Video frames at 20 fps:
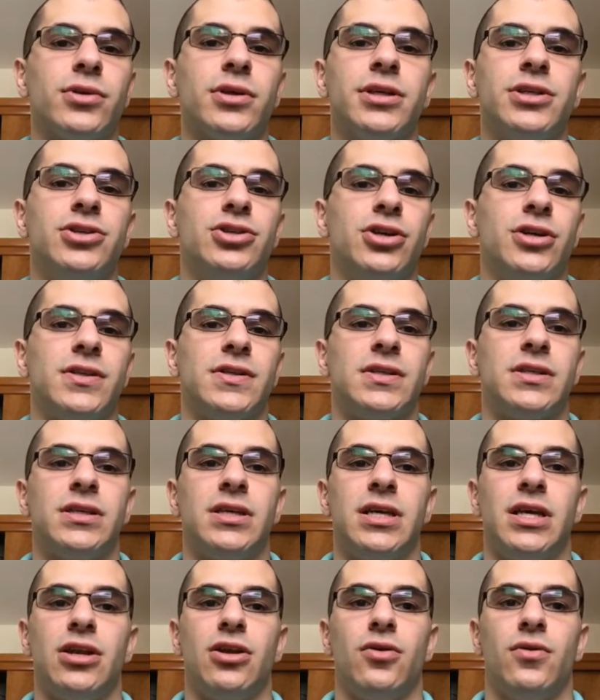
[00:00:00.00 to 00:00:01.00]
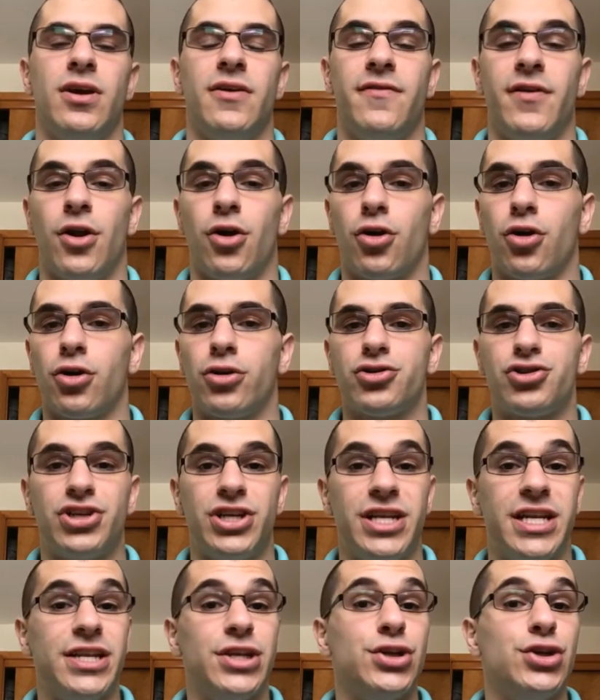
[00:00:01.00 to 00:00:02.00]
really just, if it hurt,
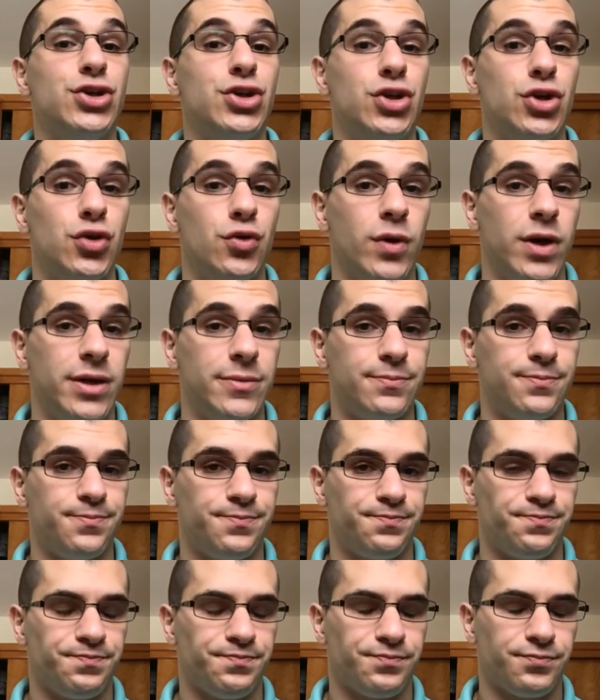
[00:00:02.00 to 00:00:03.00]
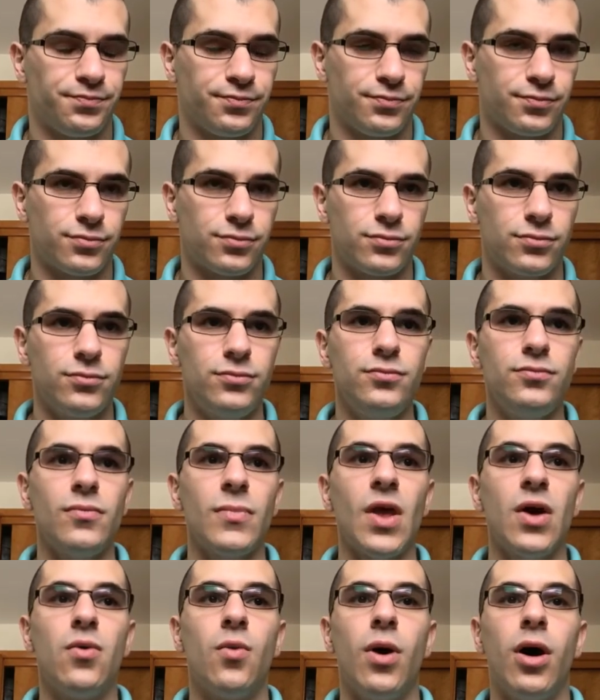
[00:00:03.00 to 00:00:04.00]
she didn't do it.
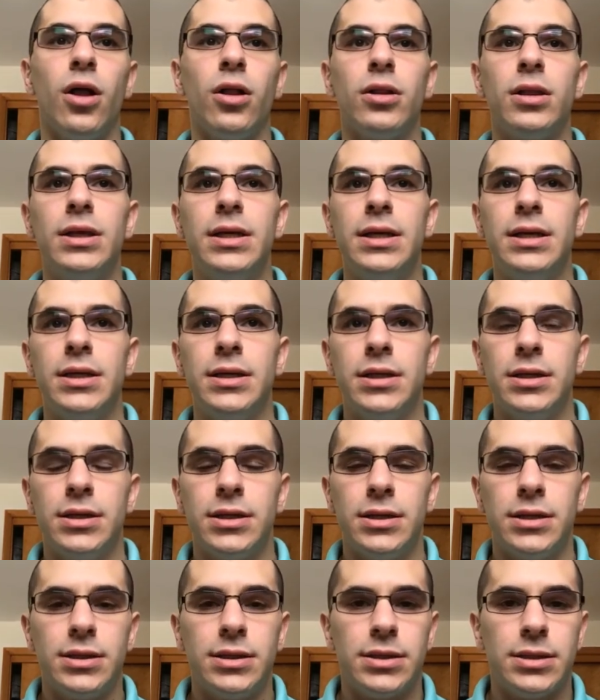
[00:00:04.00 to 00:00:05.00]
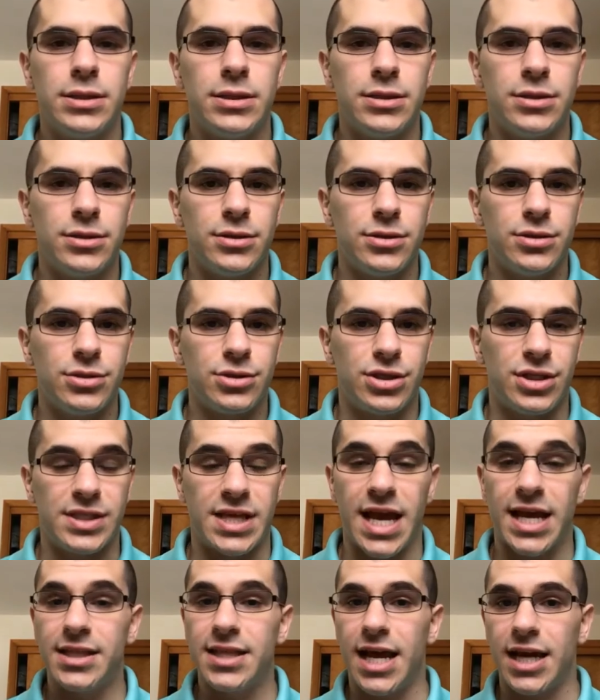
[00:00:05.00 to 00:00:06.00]
Well,
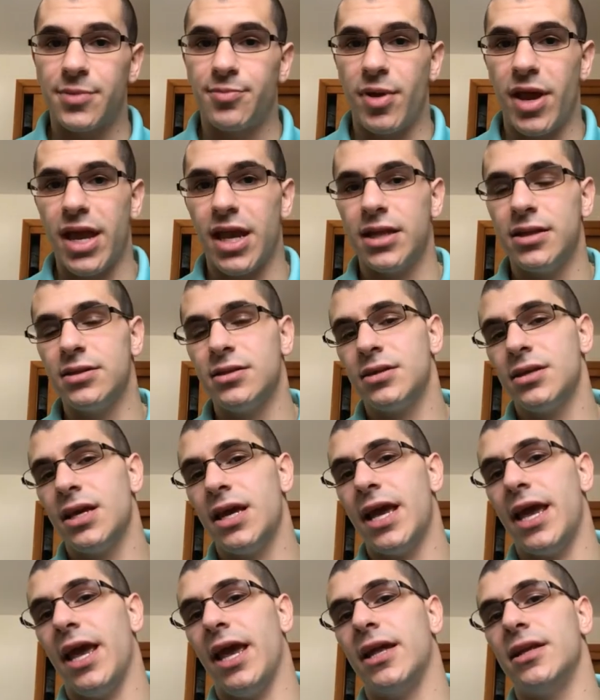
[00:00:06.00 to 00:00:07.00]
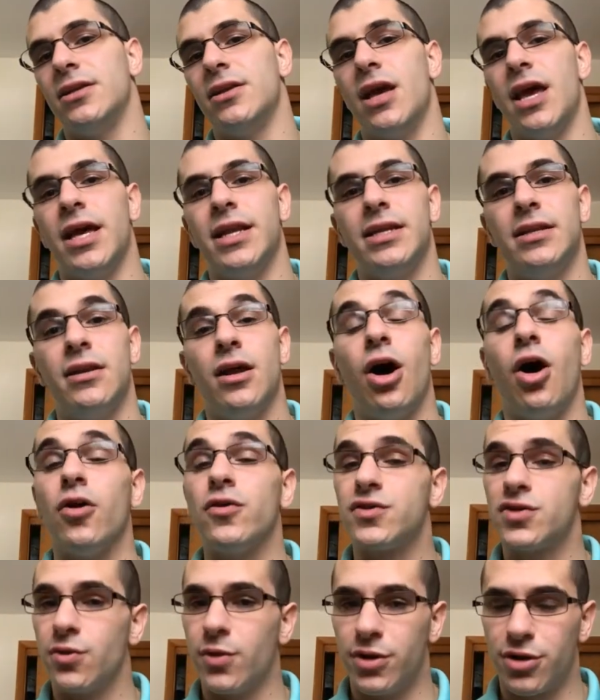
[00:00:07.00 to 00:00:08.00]
she's had neck pain and
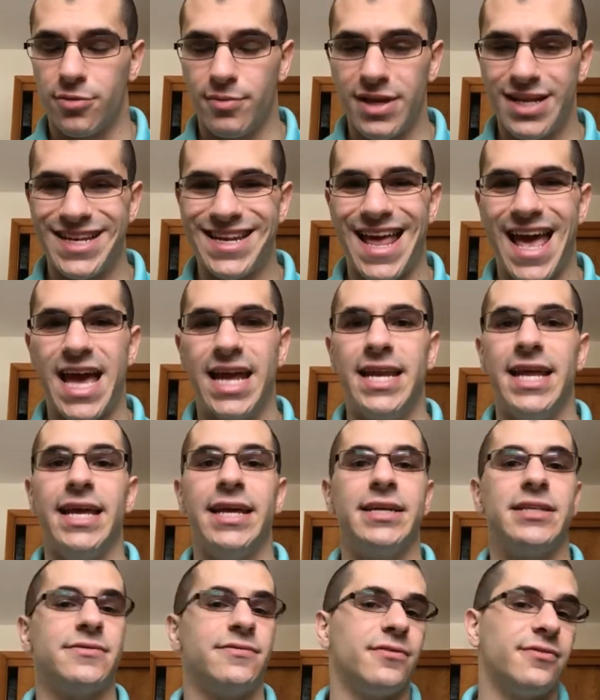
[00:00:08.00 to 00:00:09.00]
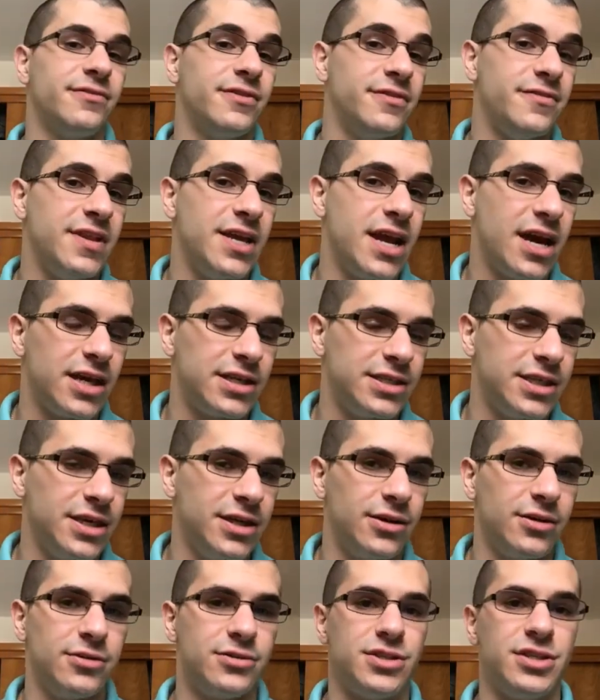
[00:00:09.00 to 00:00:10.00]
also intermittent headaches for 50-odd
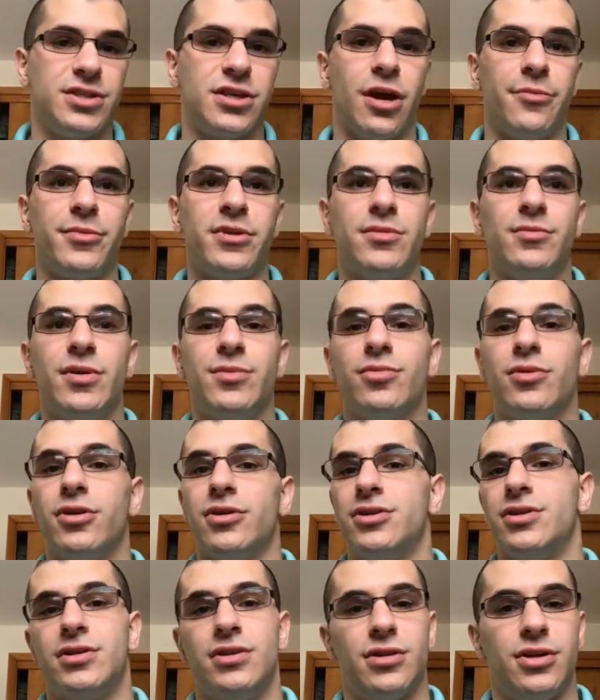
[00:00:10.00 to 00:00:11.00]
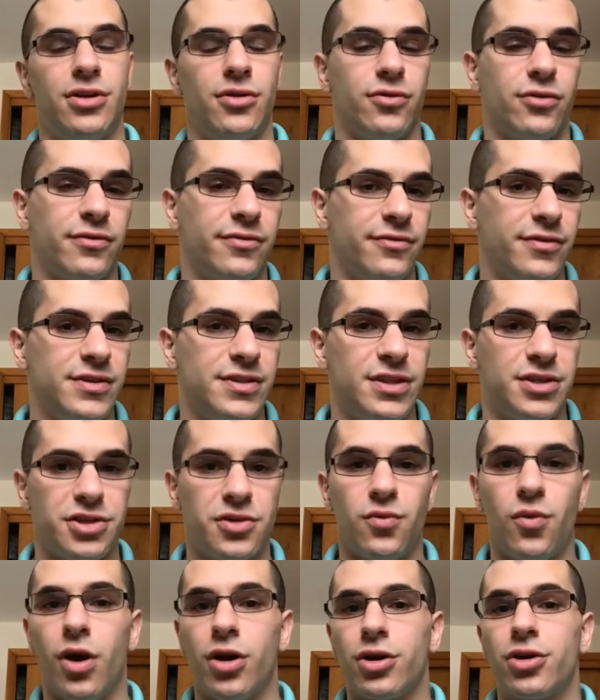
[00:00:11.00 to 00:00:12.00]
years. She's coming to me because, her
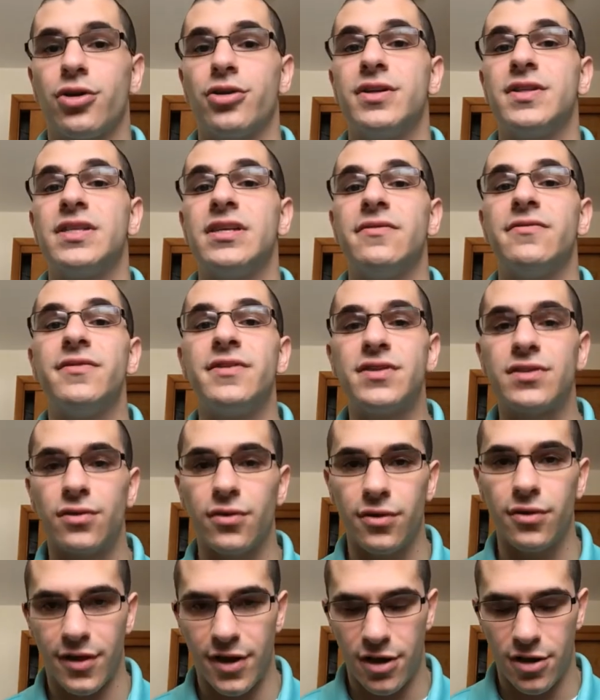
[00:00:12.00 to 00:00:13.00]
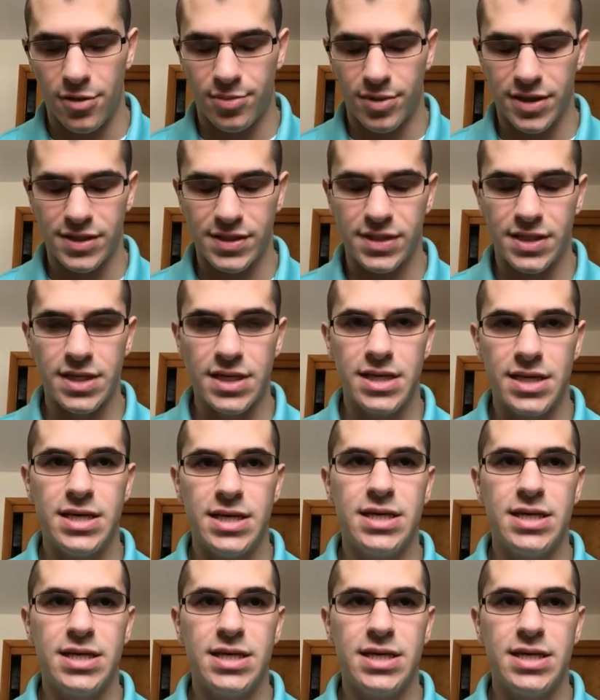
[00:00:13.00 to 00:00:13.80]
physician wanted her to see a physical therapist.